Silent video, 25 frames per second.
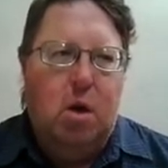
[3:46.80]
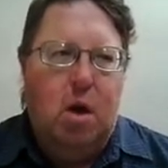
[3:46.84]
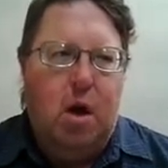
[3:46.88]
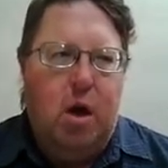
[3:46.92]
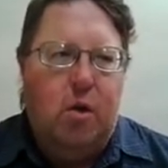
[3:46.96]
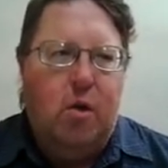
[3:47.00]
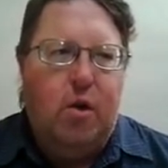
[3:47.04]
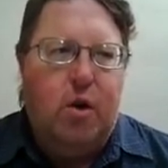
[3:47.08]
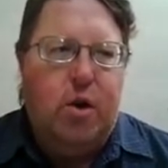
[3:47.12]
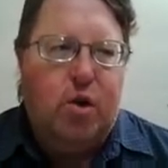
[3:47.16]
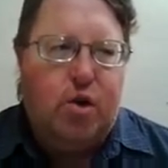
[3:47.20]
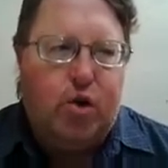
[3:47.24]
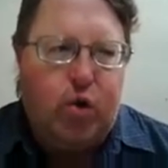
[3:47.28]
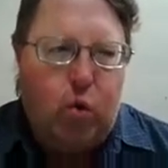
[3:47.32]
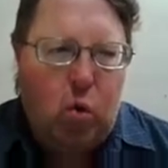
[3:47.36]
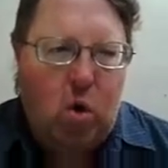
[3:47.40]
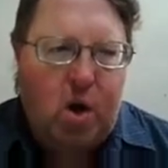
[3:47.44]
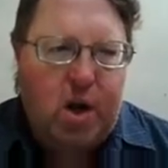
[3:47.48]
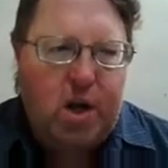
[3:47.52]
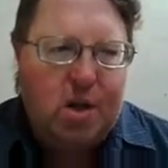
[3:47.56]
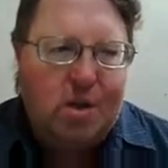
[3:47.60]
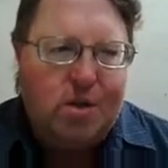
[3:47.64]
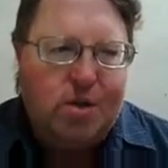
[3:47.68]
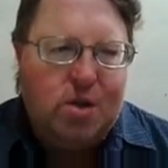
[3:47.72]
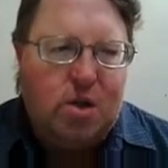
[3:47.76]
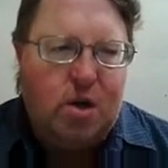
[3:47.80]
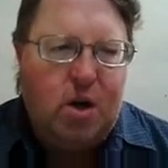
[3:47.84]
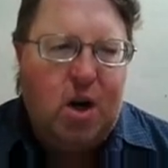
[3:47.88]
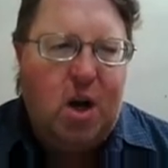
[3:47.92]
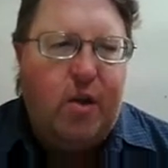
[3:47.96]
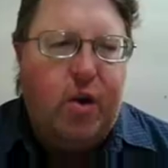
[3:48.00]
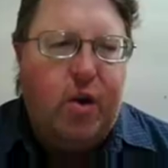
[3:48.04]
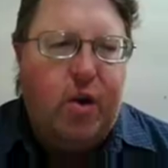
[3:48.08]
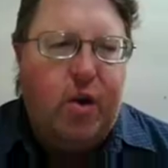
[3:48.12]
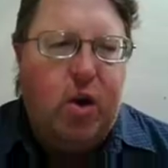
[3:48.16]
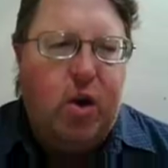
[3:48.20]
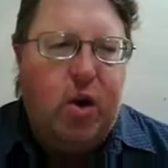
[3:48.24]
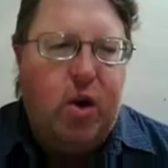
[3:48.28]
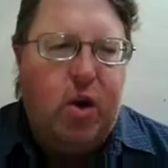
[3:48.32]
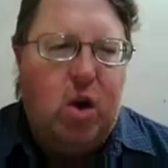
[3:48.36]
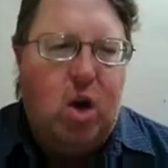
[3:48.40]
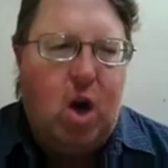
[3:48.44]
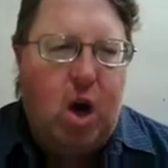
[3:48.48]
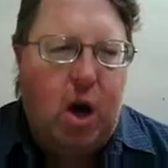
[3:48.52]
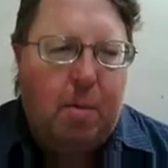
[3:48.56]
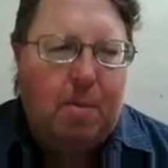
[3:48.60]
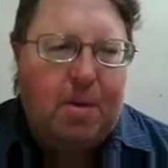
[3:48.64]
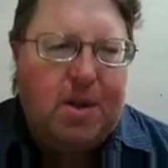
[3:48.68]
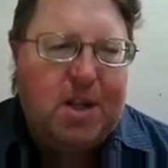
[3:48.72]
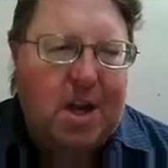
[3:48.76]
historians or other
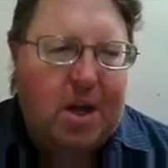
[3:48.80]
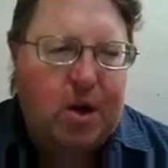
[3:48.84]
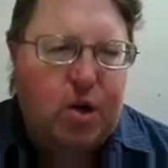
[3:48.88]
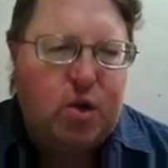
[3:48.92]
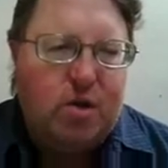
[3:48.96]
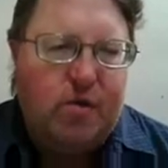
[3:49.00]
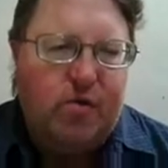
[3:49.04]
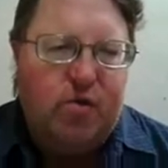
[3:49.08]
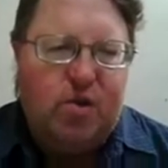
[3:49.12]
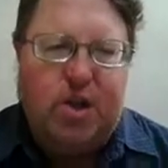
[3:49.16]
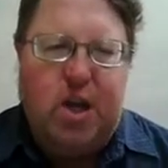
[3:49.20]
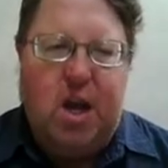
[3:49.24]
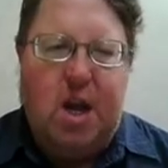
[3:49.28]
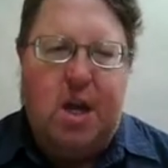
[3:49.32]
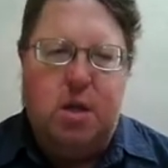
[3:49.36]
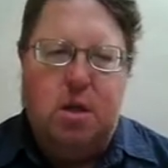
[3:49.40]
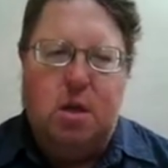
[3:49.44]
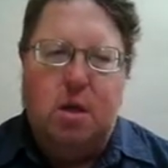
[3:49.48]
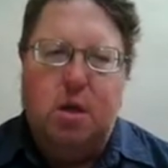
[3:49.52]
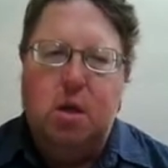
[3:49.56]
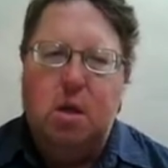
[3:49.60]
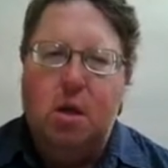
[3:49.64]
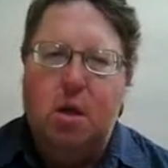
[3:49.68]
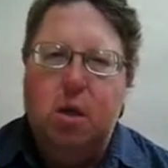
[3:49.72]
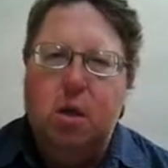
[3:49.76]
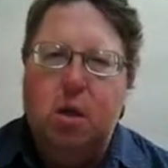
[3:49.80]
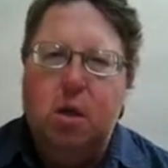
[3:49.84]
commentators have said.